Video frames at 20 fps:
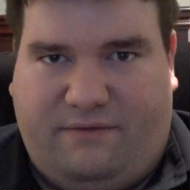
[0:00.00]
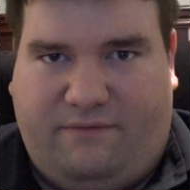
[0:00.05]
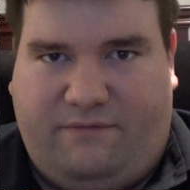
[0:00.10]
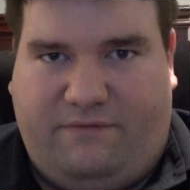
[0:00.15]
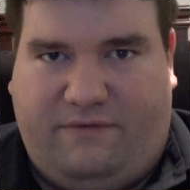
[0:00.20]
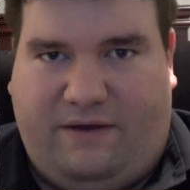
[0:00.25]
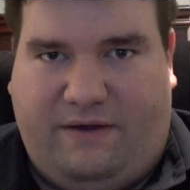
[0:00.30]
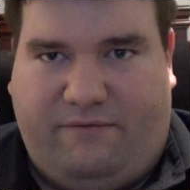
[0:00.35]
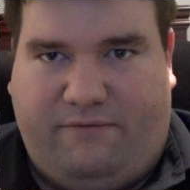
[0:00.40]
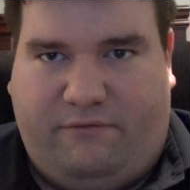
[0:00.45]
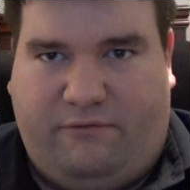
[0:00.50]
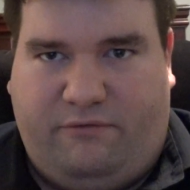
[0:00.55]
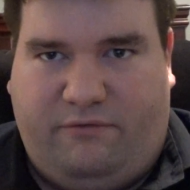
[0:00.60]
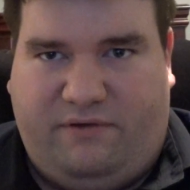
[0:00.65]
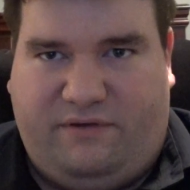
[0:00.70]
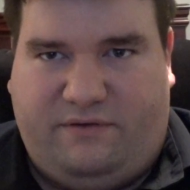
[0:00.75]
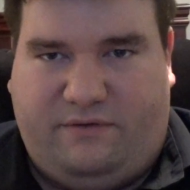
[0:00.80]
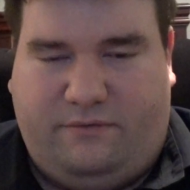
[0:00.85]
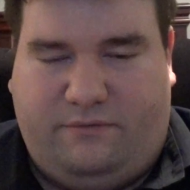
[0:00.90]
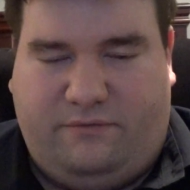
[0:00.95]
5
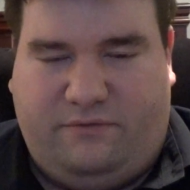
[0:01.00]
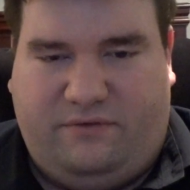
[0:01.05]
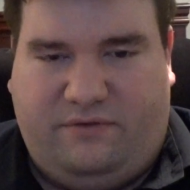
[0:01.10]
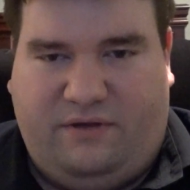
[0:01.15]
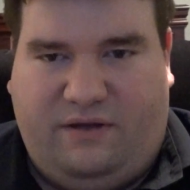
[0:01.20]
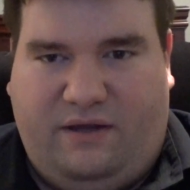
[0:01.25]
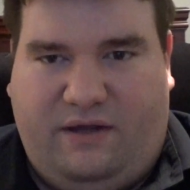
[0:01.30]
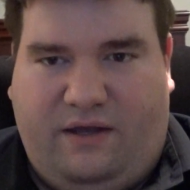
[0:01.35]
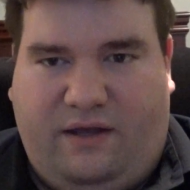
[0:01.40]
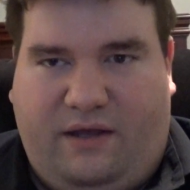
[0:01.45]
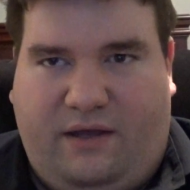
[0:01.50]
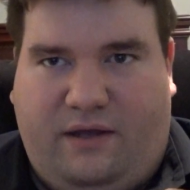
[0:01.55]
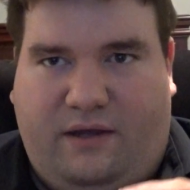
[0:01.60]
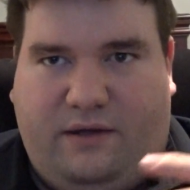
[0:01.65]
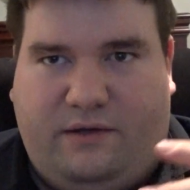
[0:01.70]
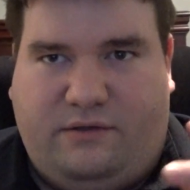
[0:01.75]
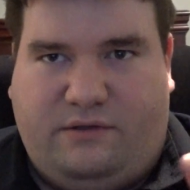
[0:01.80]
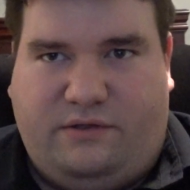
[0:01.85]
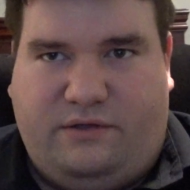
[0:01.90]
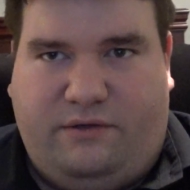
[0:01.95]
crystals,
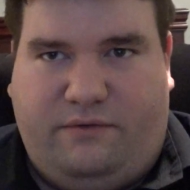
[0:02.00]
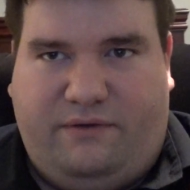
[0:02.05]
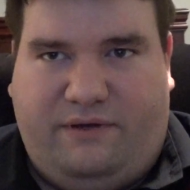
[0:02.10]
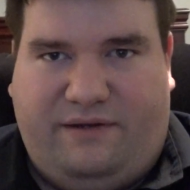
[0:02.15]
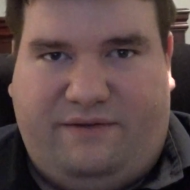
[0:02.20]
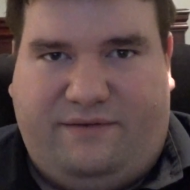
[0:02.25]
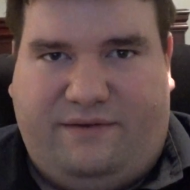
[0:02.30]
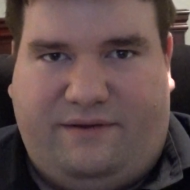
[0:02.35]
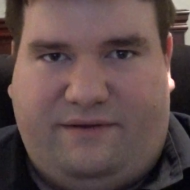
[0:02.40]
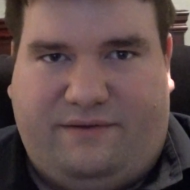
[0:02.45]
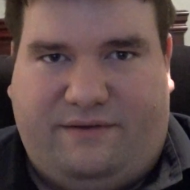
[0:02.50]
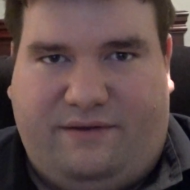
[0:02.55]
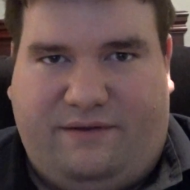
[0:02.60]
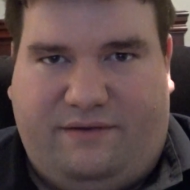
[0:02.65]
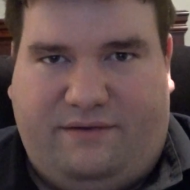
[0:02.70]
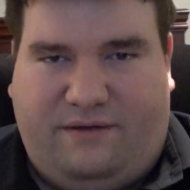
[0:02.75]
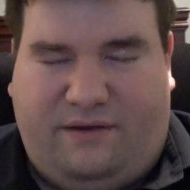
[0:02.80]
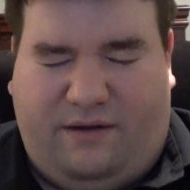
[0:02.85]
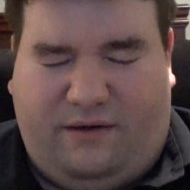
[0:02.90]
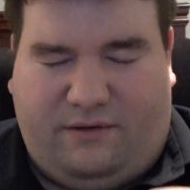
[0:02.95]

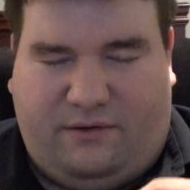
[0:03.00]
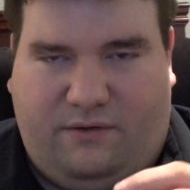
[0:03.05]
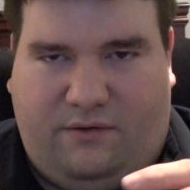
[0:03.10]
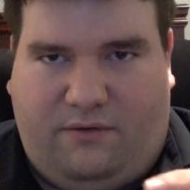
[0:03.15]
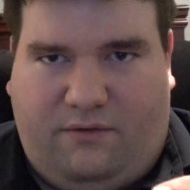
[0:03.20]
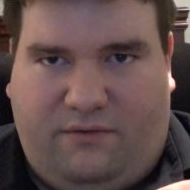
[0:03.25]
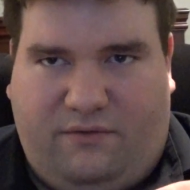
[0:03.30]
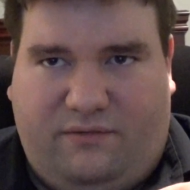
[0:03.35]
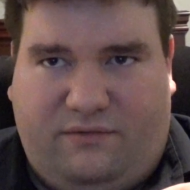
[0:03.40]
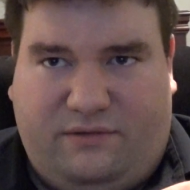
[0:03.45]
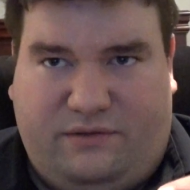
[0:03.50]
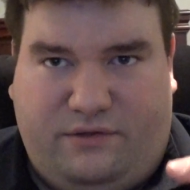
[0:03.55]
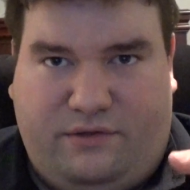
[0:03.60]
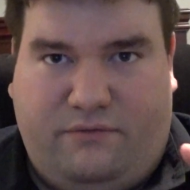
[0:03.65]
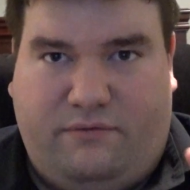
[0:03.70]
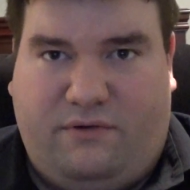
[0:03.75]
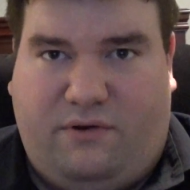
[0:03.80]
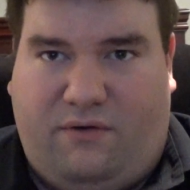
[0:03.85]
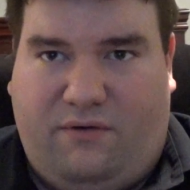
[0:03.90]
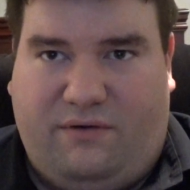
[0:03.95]
2d6s, 2
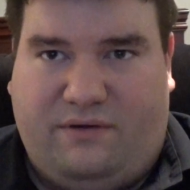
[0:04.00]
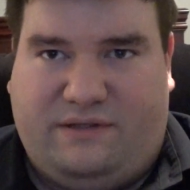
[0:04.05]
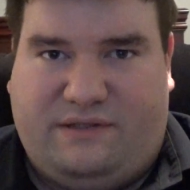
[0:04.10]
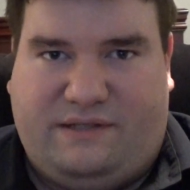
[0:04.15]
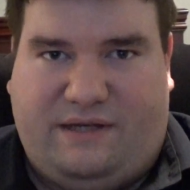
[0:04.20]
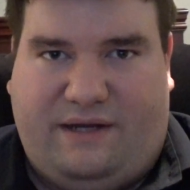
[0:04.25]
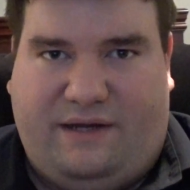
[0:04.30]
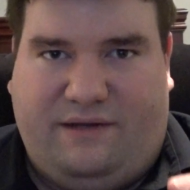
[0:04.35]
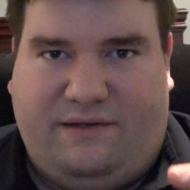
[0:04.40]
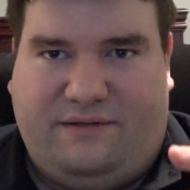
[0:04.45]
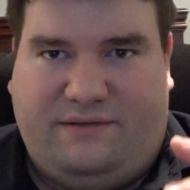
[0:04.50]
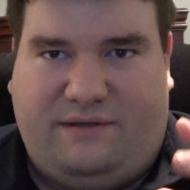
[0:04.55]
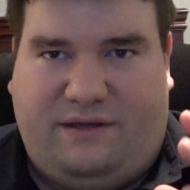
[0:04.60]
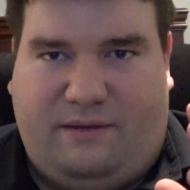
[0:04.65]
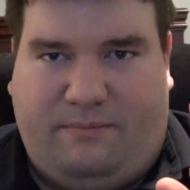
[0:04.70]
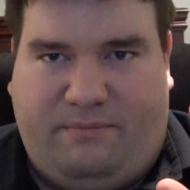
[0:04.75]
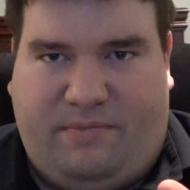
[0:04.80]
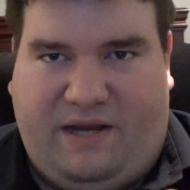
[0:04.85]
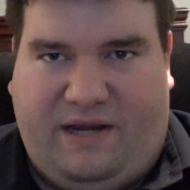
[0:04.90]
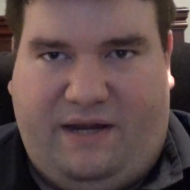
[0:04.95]
card stands, a
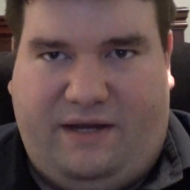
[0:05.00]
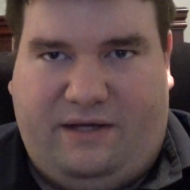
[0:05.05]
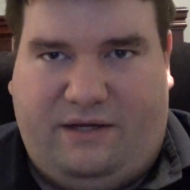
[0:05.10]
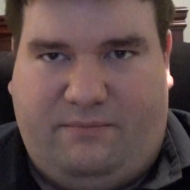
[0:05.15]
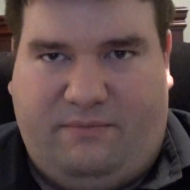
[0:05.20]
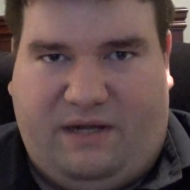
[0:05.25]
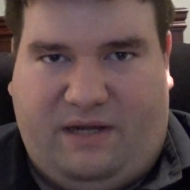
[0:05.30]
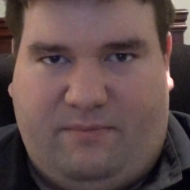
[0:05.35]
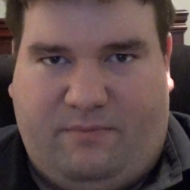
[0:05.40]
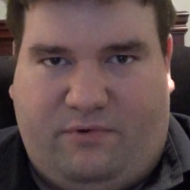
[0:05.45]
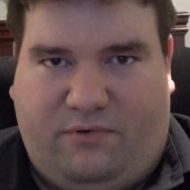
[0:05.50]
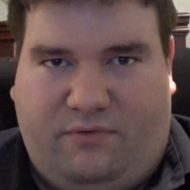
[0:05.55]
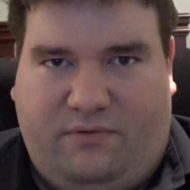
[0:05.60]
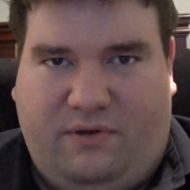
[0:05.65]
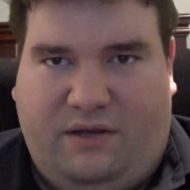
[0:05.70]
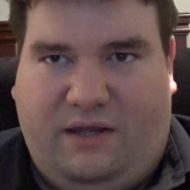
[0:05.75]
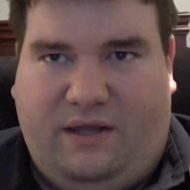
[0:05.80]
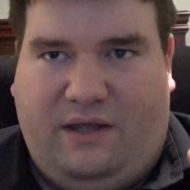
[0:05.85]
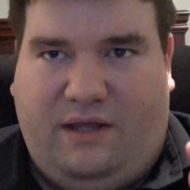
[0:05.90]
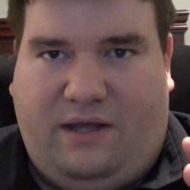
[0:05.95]
panda meeple,
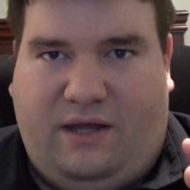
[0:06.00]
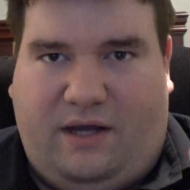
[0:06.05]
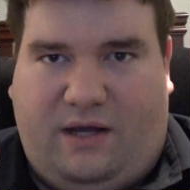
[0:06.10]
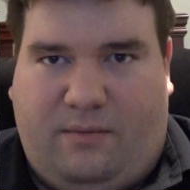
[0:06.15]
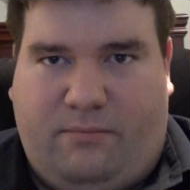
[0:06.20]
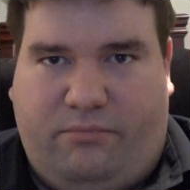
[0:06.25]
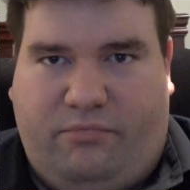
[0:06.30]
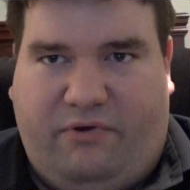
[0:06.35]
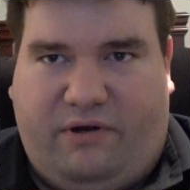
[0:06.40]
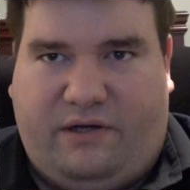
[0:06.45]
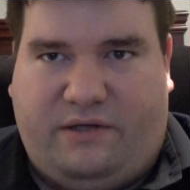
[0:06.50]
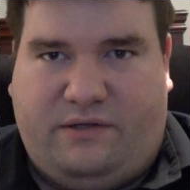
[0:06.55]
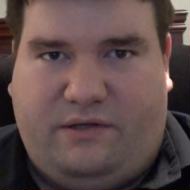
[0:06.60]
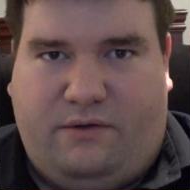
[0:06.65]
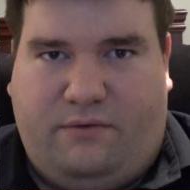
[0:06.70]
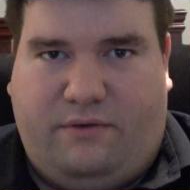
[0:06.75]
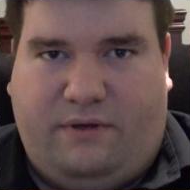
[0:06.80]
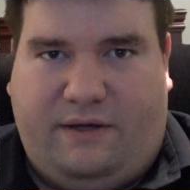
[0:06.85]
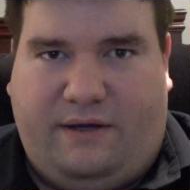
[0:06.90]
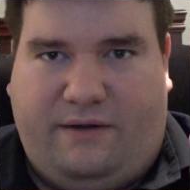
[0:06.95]
a brick
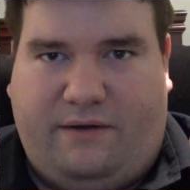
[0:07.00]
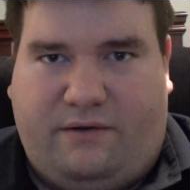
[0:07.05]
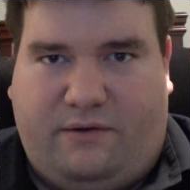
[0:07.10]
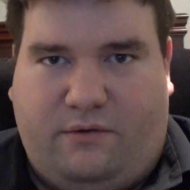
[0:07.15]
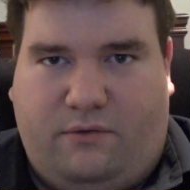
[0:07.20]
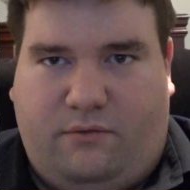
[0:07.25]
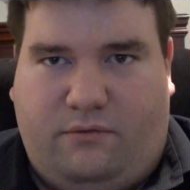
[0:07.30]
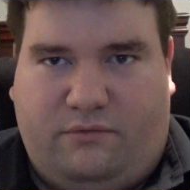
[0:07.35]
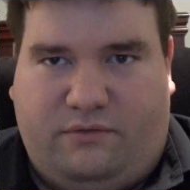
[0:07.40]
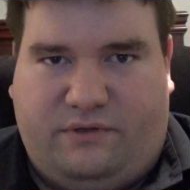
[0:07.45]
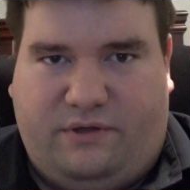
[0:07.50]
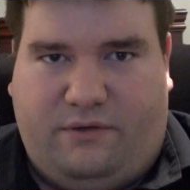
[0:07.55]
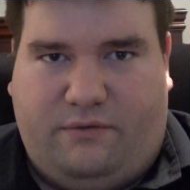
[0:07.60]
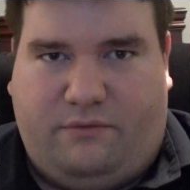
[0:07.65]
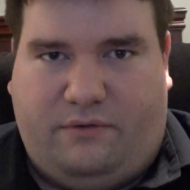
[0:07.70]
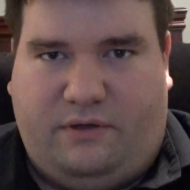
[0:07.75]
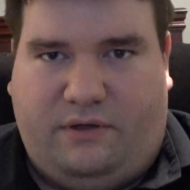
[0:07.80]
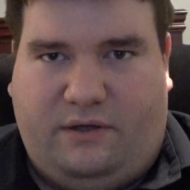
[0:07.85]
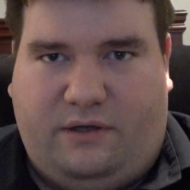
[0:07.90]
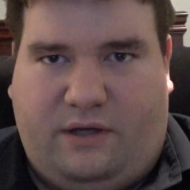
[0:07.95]
token and a gold
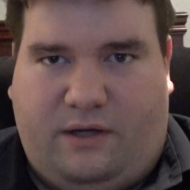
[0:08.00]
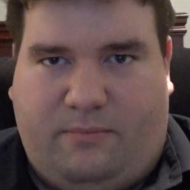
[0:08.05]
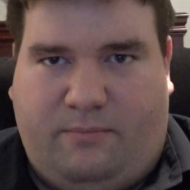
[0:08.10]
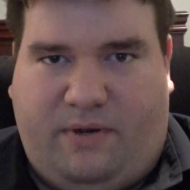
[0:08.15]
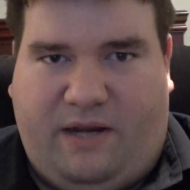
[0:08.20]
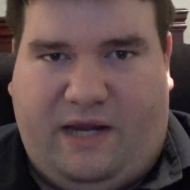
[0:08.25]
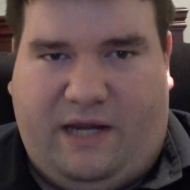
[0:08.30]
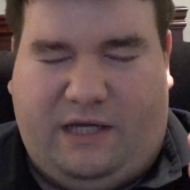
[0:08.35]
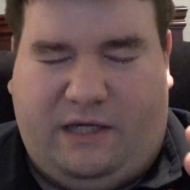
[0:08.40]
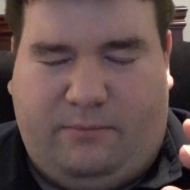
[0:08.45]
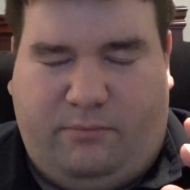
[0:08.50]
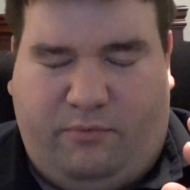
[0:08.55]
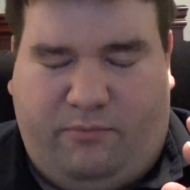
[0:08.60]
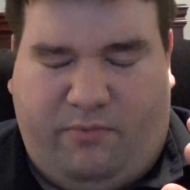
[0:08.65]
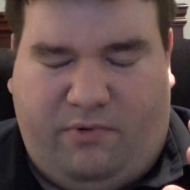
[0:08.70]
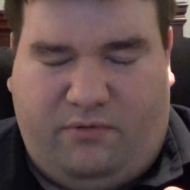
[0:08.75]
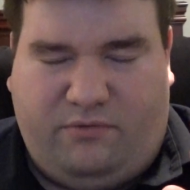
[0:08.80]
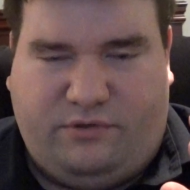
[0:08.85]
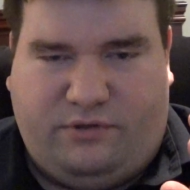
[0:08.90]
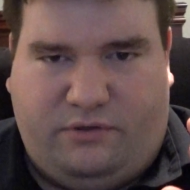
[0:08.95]
token, a panda
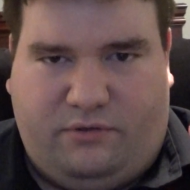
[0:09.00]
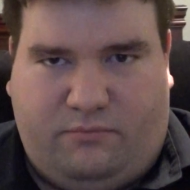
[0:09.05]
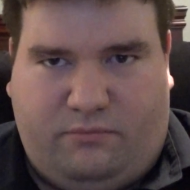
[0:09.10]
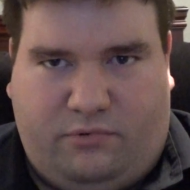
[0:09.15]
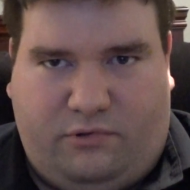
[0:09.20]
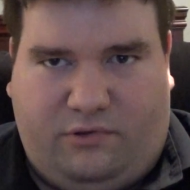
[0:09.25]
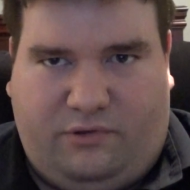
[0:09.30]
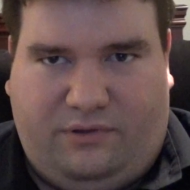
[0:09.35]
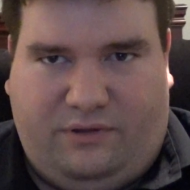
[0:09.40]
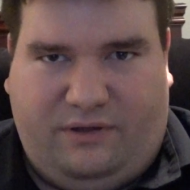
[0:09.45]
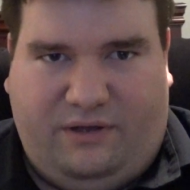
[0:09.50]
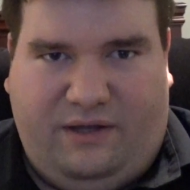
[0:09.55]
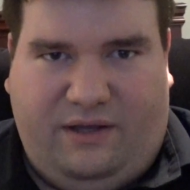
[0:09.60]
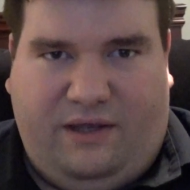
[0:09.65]
promotional book,